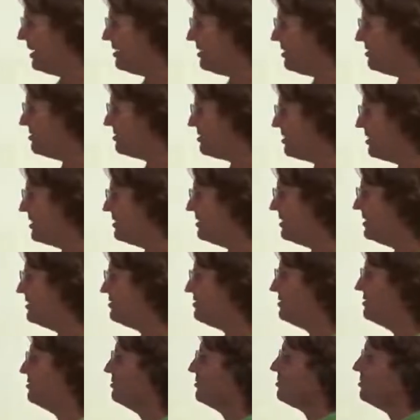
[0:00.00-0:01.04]
about those kind of
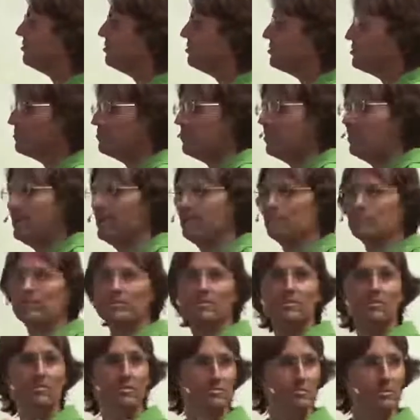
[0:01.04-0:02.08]
things that are caused by
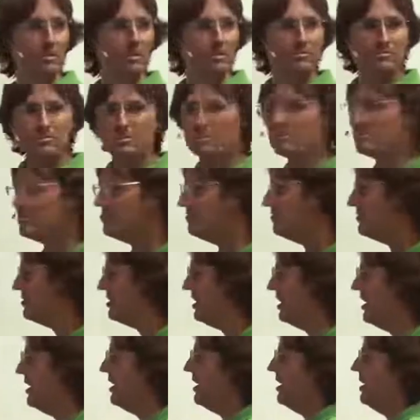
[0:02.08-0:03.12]
religious belief
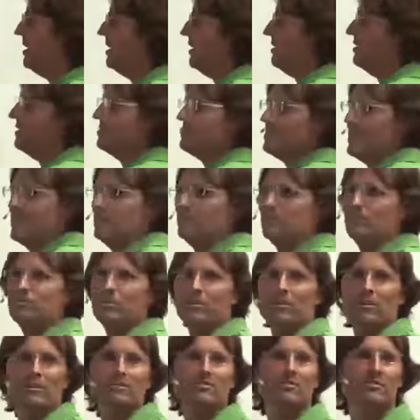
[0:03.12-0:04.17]
systems. The same
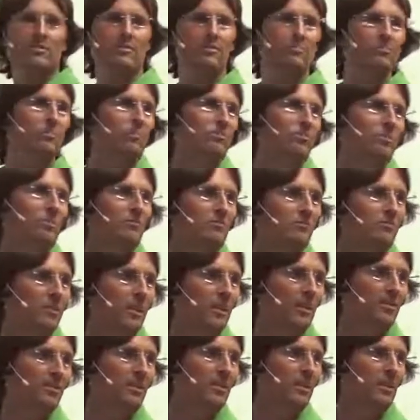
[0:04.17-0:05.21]
applies to the Muslim
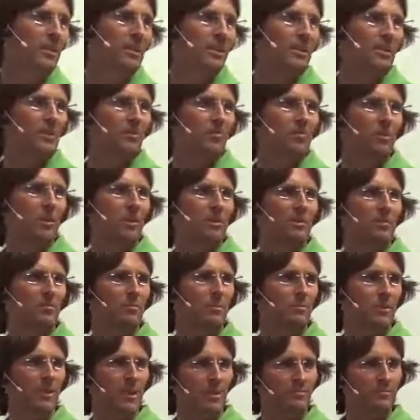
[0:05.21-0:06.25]
faith, where the
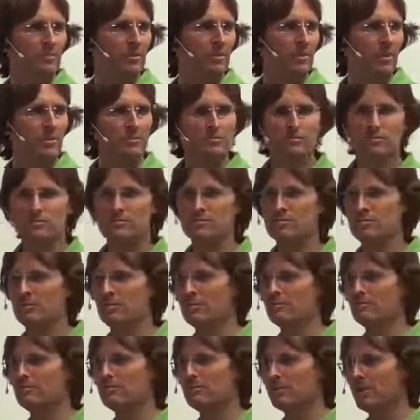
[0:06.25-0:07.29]
women have to go through
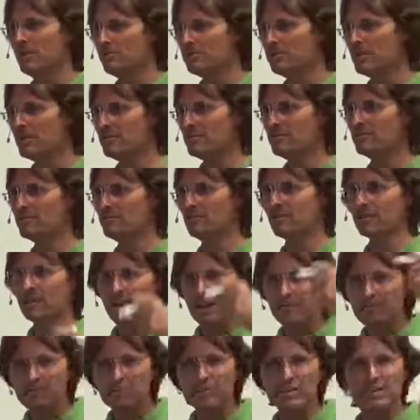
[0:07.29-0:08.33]
certain processes or
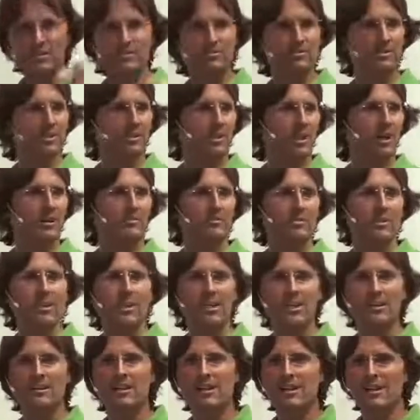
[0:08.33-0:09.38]
coverings over
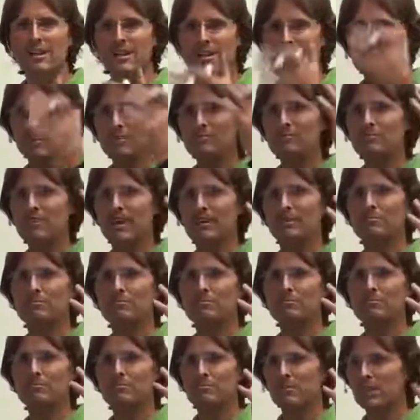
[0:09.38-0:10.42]
their head. In fact,
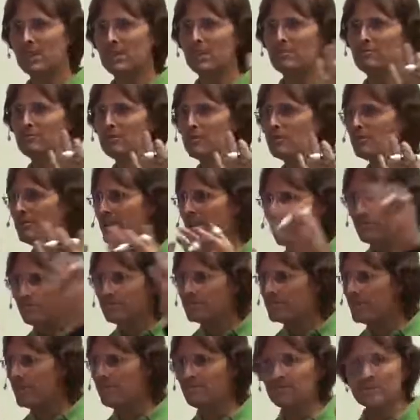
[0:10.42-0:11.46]
many feel they
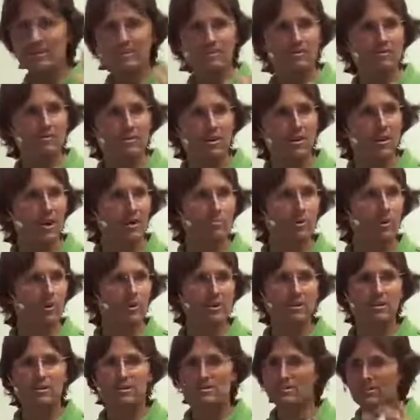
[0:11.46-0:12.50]
have to cover their entire
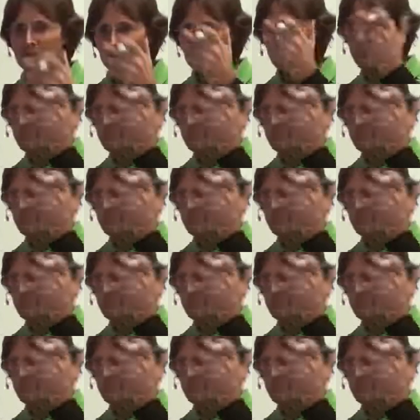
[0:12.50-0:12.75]
body